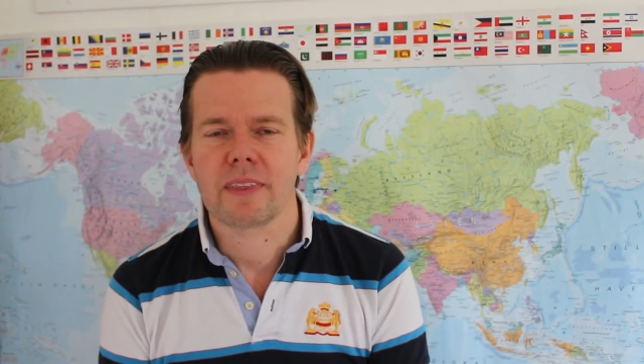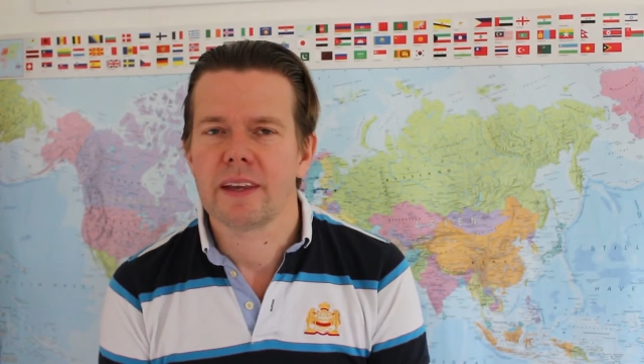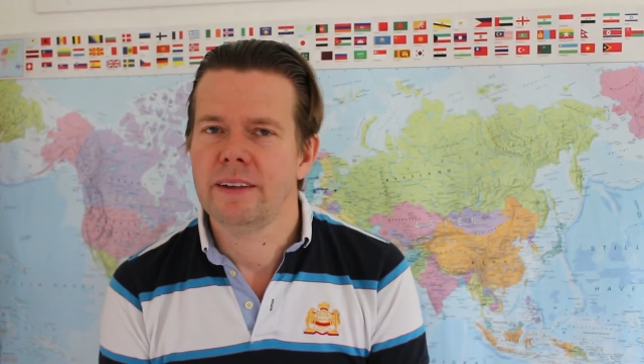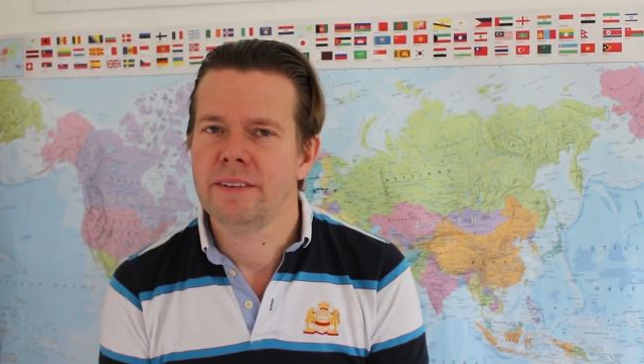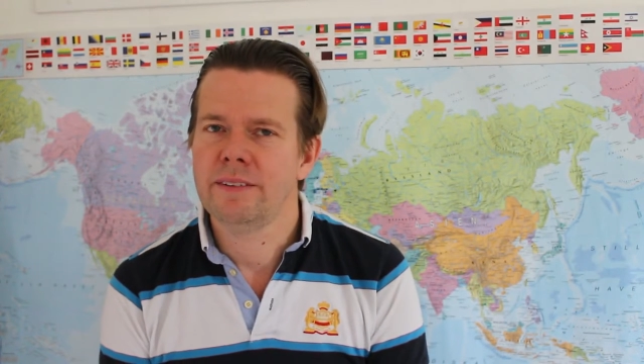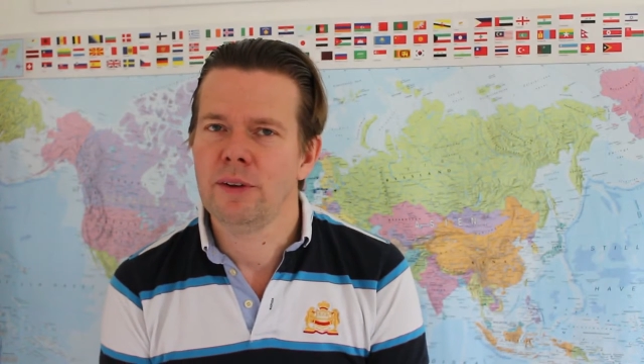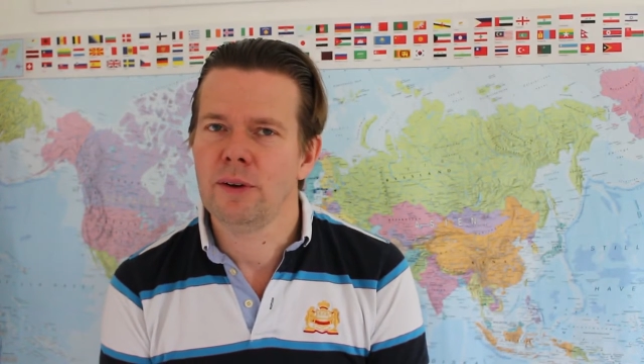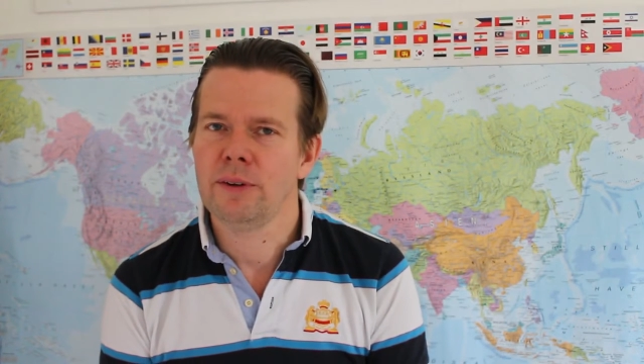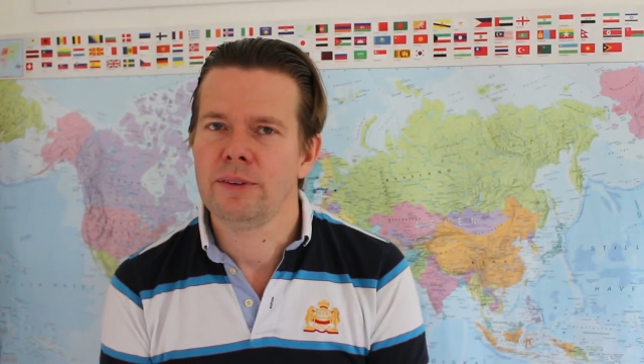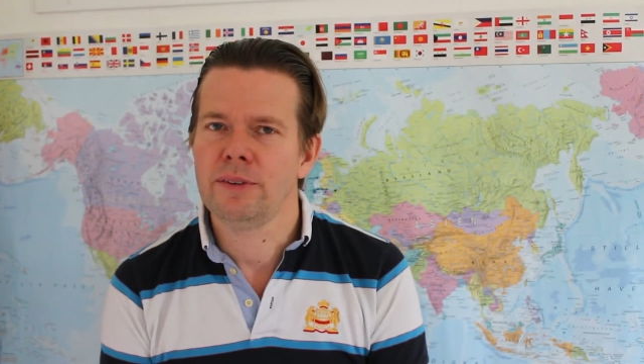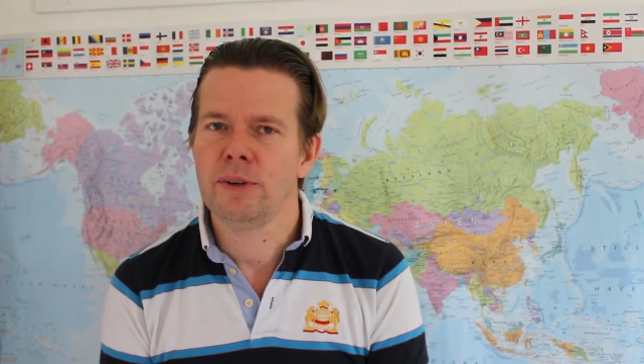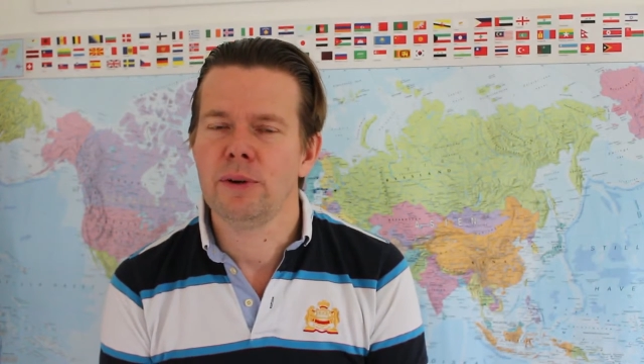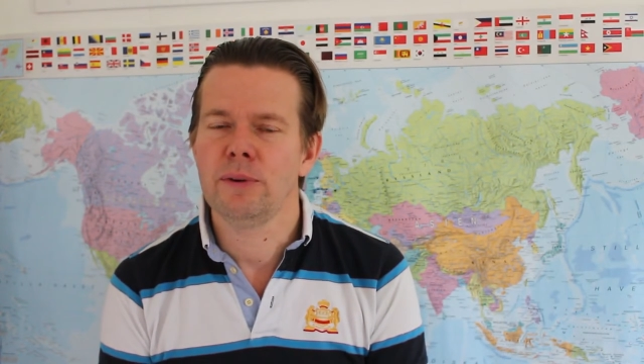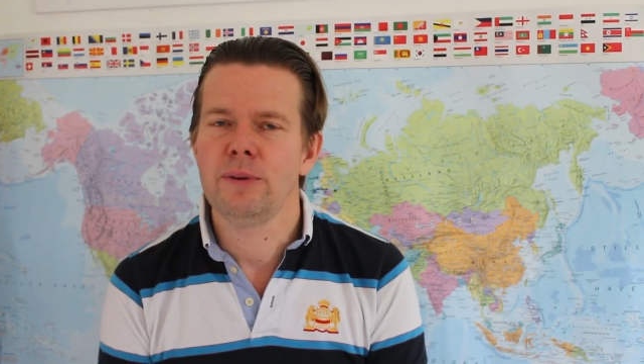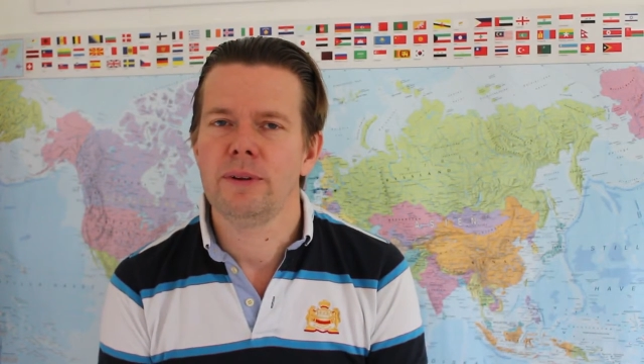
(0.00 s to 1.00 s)
it's not a
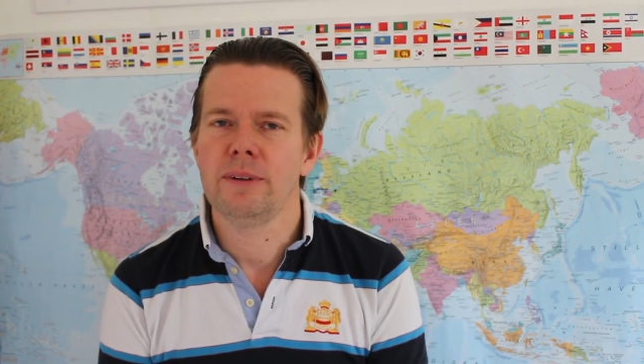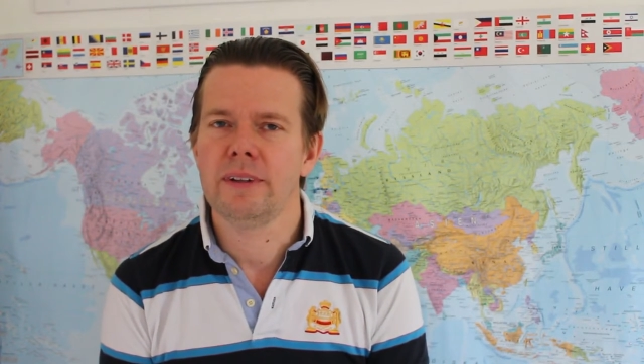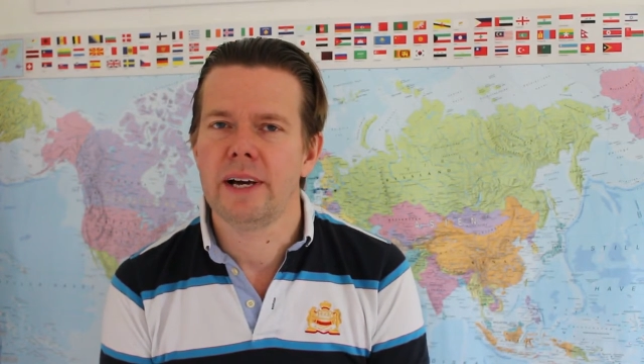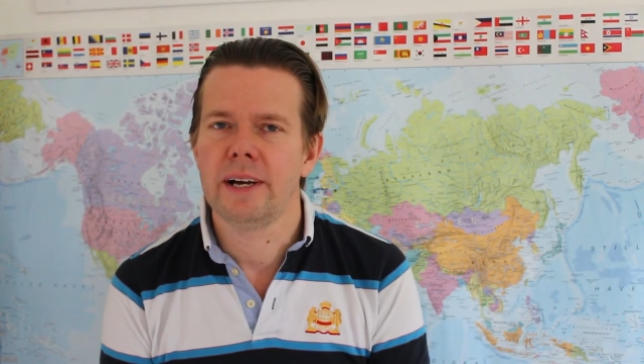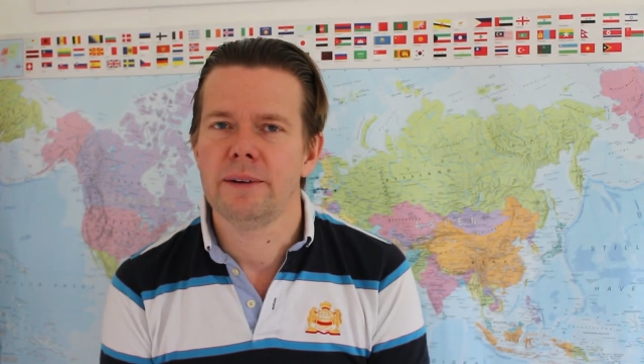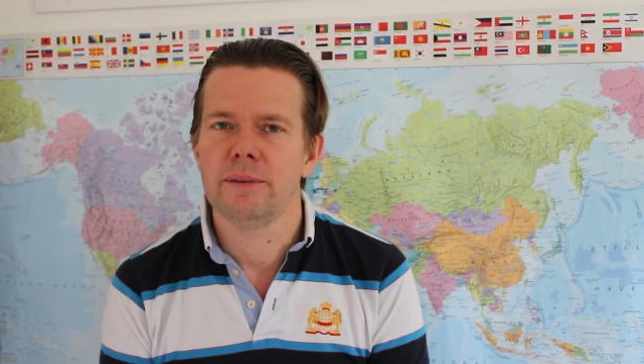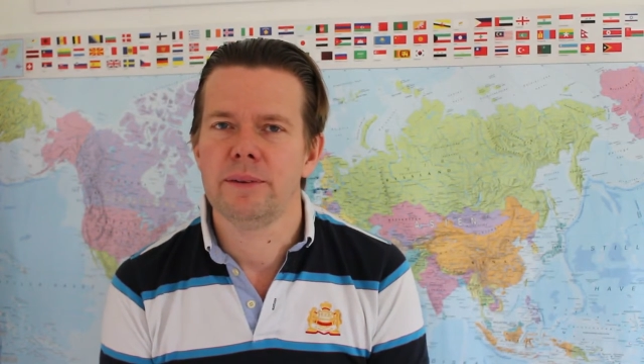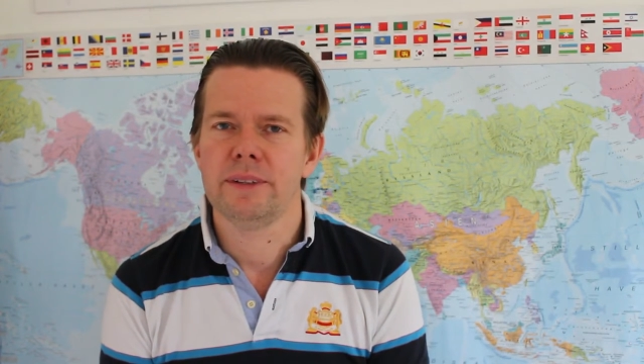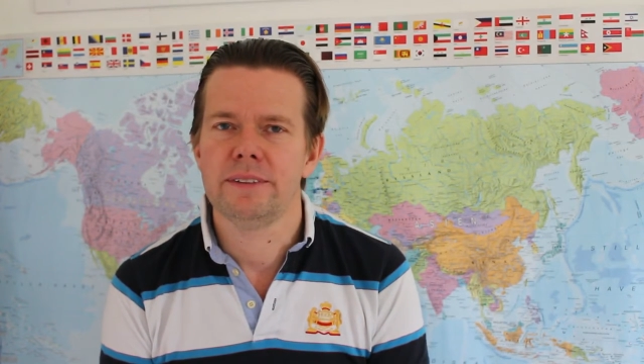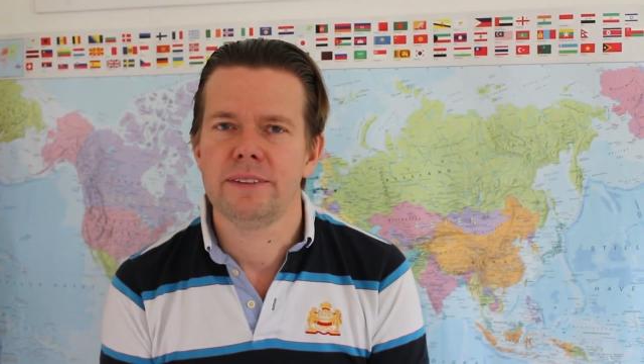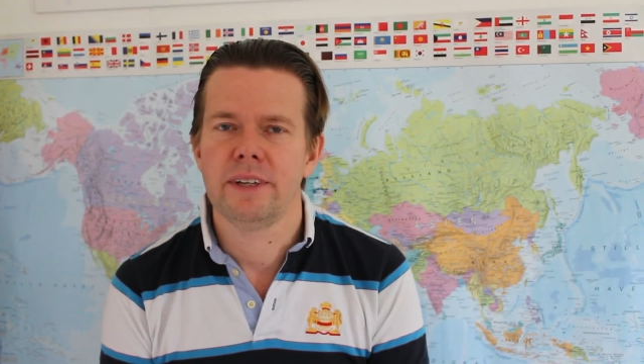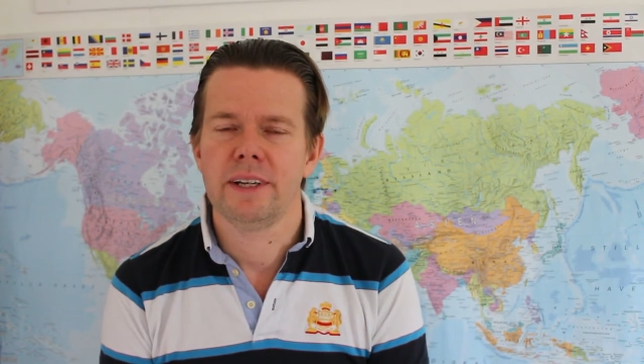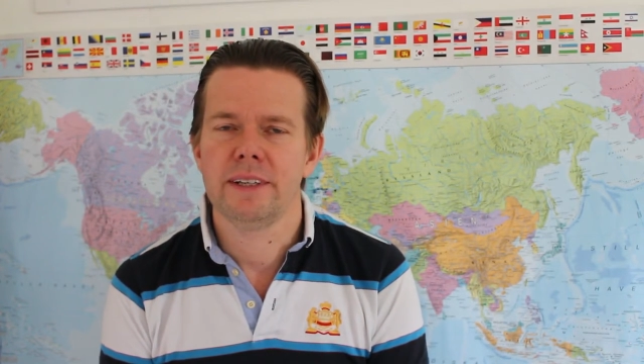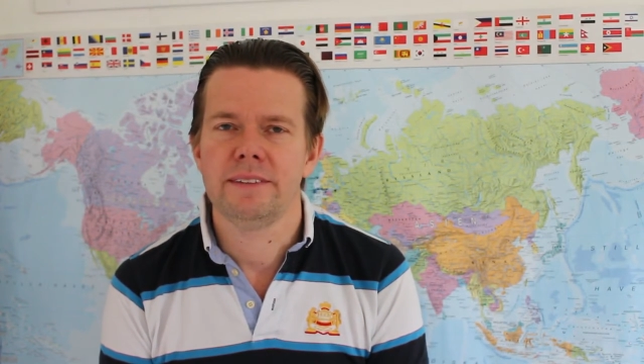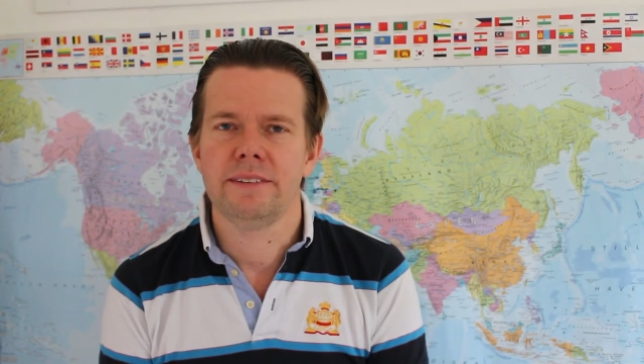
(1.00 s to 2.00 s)
tonal language
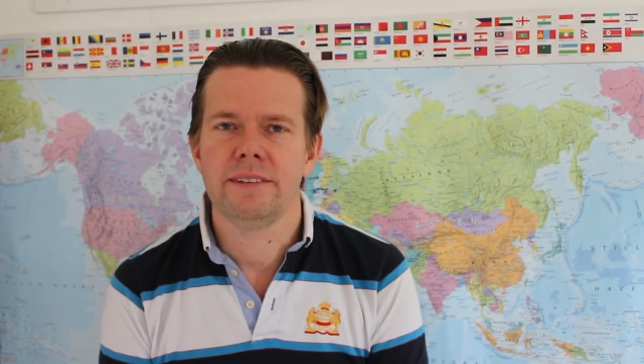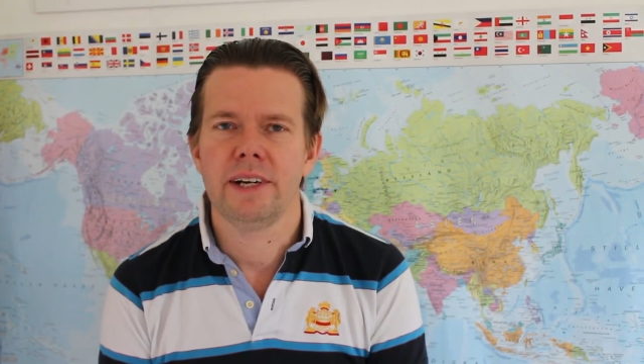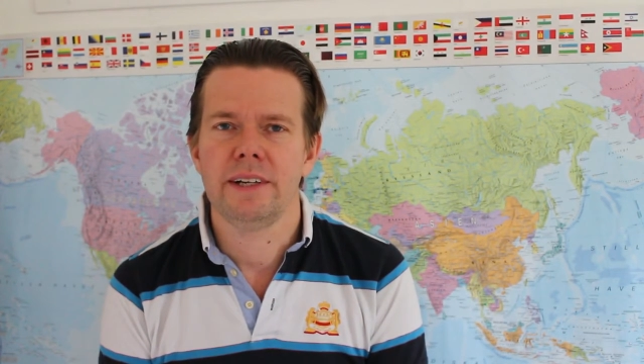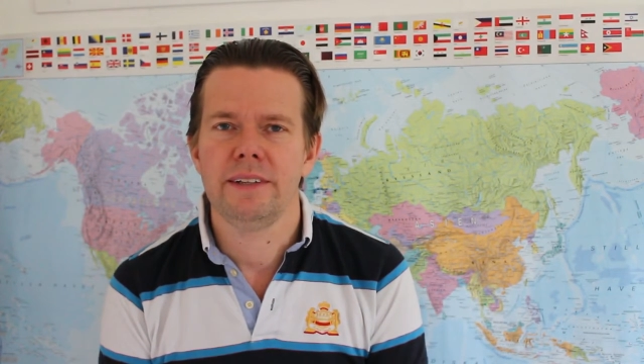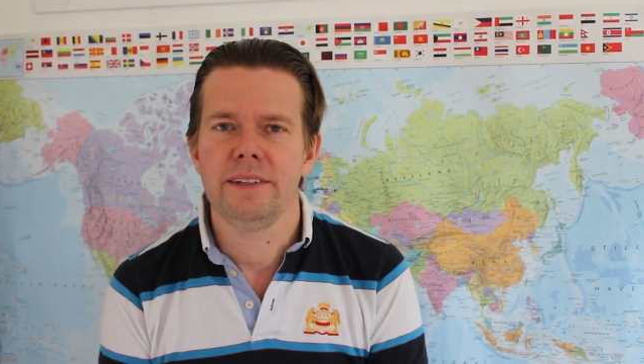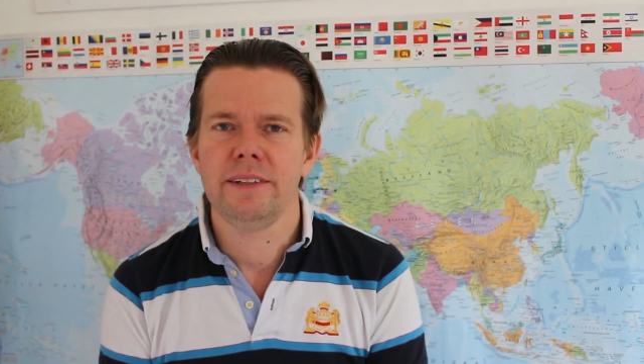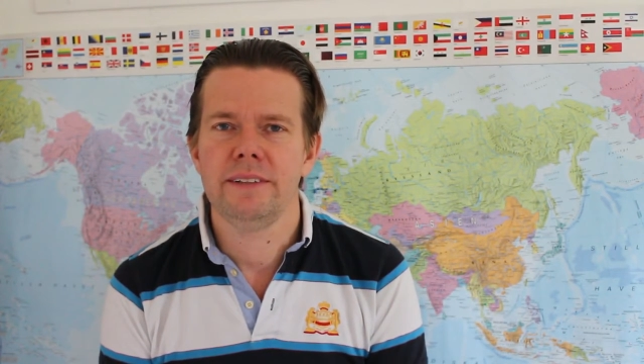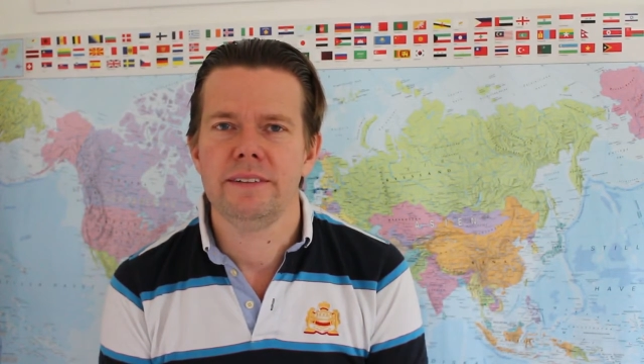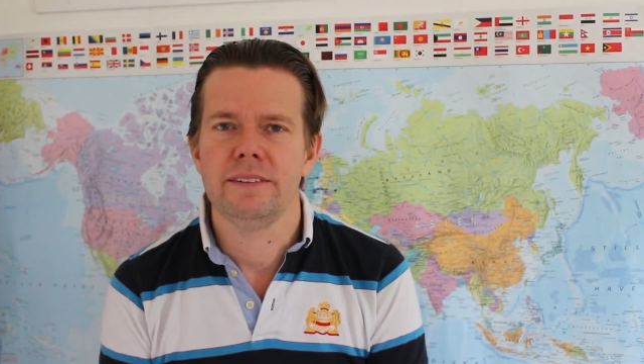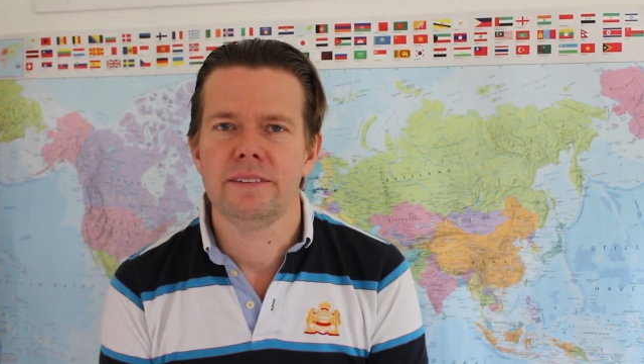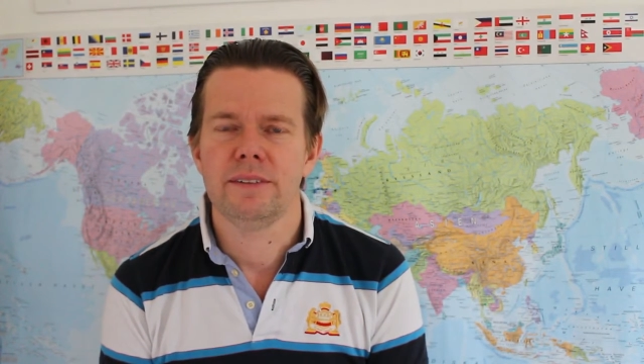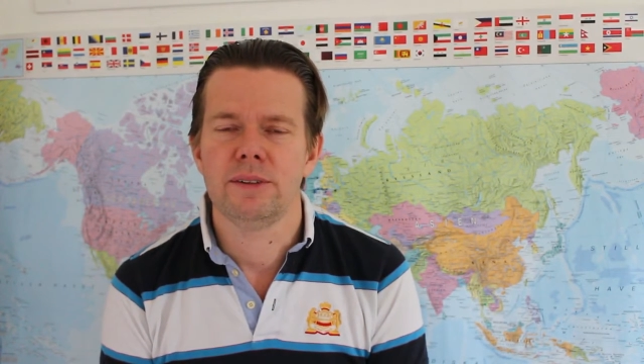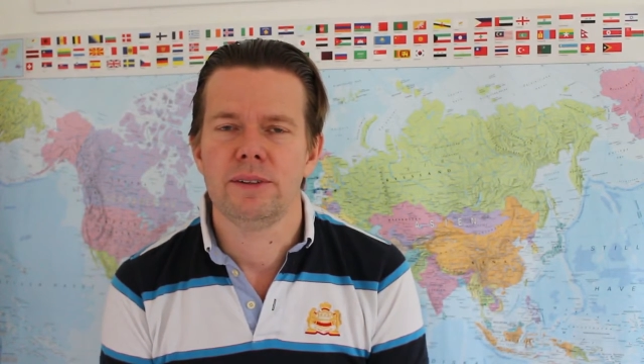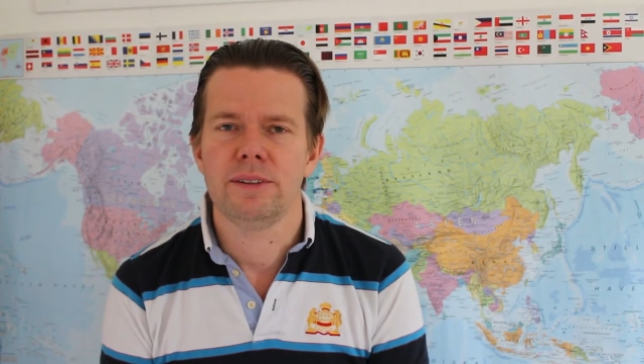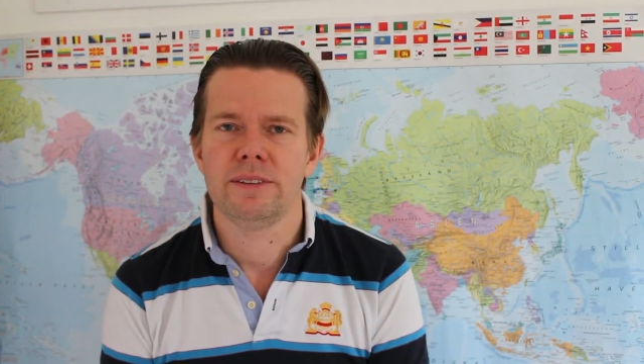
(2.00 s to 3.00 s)
like Chinese
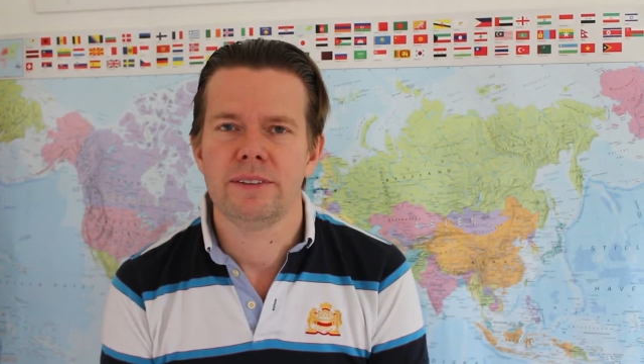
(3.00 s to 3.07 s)
or